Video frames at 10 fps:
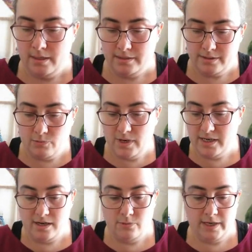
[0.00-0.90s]
So
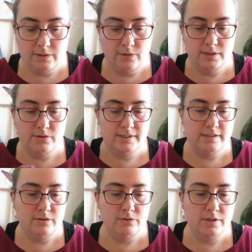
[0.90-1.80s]
working away quite
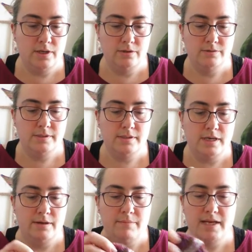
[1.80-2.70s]
nicely on those
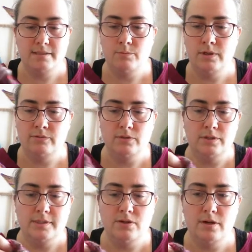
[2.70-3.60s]
as and when I've got the
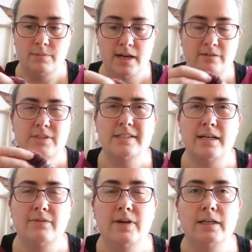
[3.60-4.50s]
time. I have to
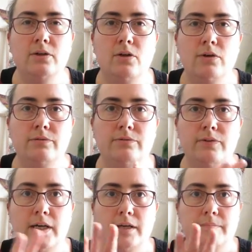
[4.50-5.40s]
say I've had a lot
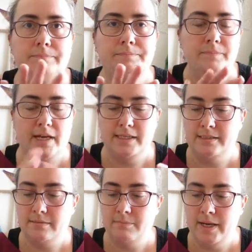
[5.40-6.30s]
of
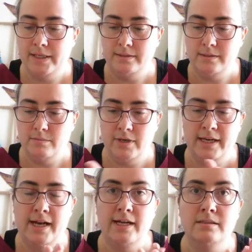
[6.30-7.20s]
aches and pains in my
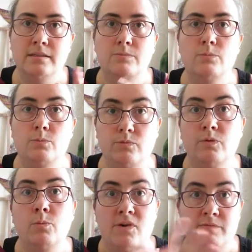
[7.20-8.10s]
hands
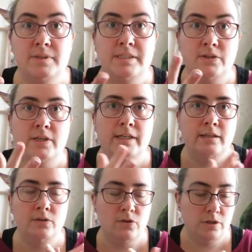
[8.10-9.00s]
from where I've been dyeing
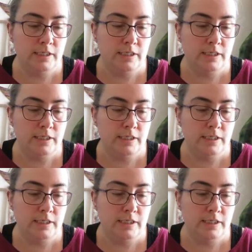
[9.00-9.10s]
a lot.